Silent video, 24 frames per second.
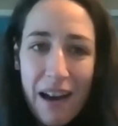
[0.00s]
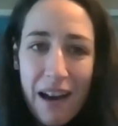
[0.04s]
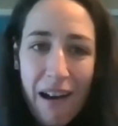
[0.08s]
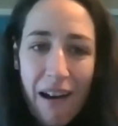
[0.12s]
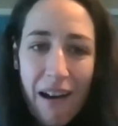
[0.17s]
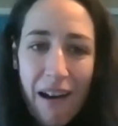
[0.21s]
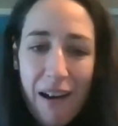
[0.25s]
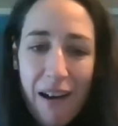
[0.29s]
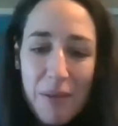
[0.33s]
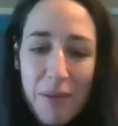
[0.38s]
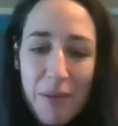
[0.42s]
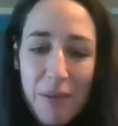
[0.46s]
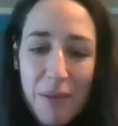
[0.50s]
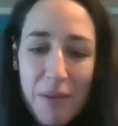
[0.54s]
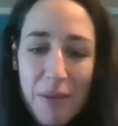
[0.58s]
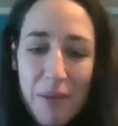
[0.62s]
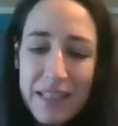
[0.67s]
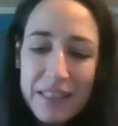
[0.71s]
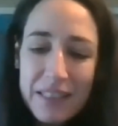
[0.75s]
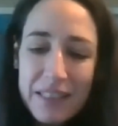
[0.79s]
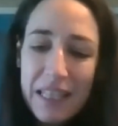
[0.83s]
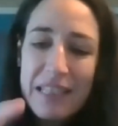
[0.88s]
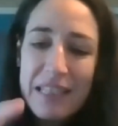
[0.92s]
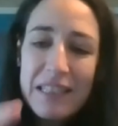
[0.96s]
Um,
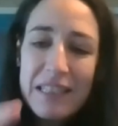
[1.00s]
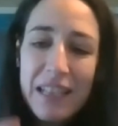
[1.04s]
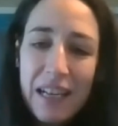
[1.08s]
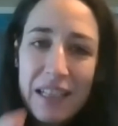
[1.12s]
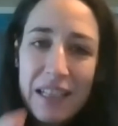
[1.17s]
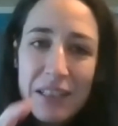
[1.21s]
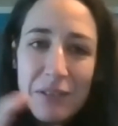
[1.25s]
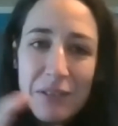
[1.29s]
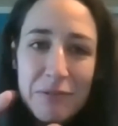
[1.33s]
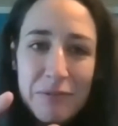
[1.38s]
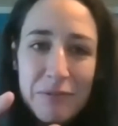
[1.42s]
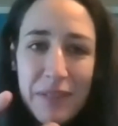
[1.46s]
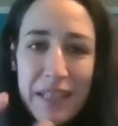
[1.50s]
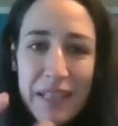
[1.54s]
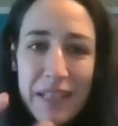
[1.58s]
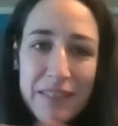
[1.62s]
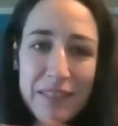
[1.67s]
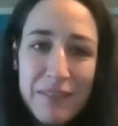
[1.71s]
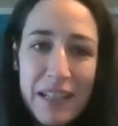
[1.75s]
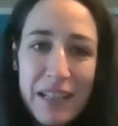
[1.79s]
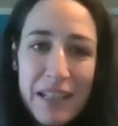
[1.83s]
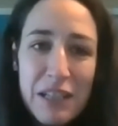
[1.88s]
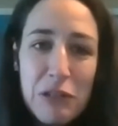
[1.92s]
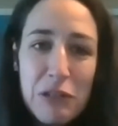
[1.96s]
it's it's kind of it's
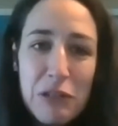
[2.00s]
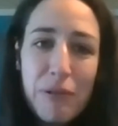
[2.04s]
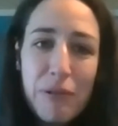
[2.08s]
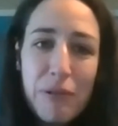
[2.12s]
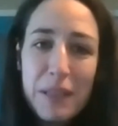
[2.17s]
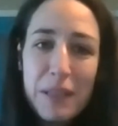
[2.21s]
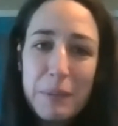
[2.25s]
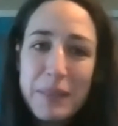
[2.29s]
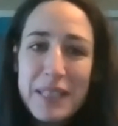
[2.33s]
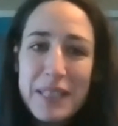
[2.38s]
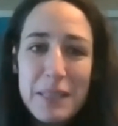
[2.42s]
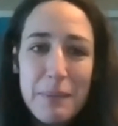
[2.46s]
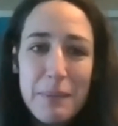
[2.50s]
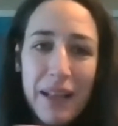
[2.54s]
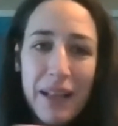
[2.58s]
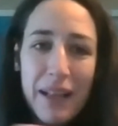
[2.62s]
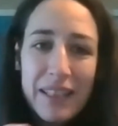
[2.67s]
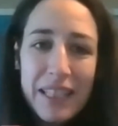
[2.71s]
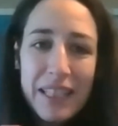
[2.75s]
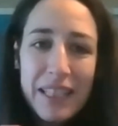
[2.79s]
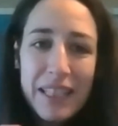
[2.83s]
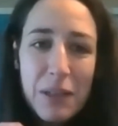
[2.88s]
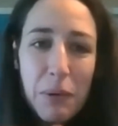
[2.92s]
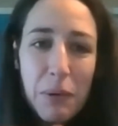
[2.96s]
incredibly
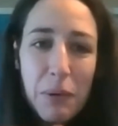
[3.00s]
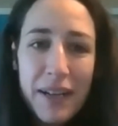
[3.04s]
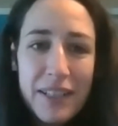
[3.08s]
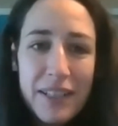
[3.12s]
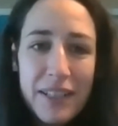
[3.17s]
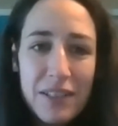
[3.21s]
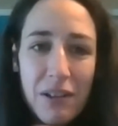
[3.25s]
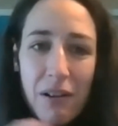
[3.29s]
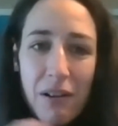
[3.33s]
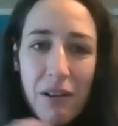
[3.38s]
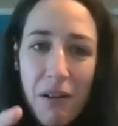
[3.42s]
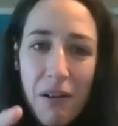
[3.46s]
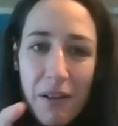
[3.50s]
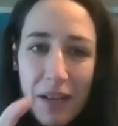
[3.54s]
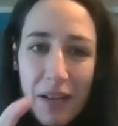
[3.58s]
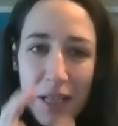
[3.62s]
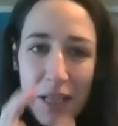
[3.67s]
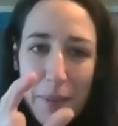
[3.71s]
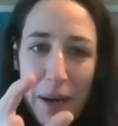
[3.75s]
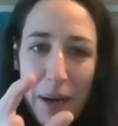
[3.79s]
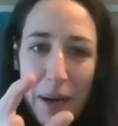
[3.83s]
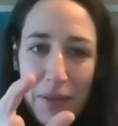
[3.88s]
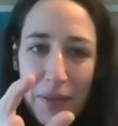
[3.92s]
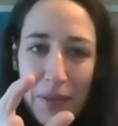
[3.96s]
smelly, quite dark,
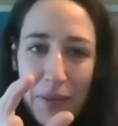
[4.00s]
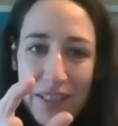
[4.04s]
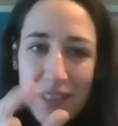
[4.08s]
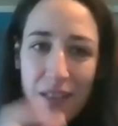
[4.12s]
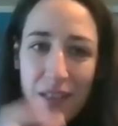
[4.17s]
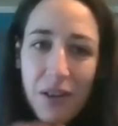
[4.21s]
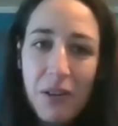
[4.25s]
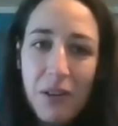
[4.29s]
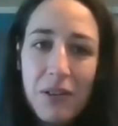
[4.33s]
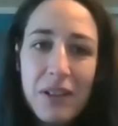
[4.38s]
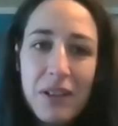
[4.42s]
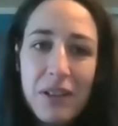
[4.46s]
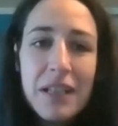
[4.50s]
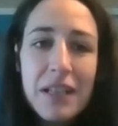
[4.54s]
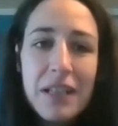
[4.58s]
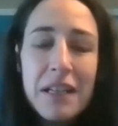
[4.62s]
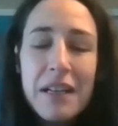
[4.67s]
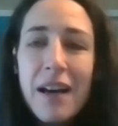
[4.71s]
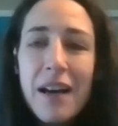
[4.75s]
and about this long.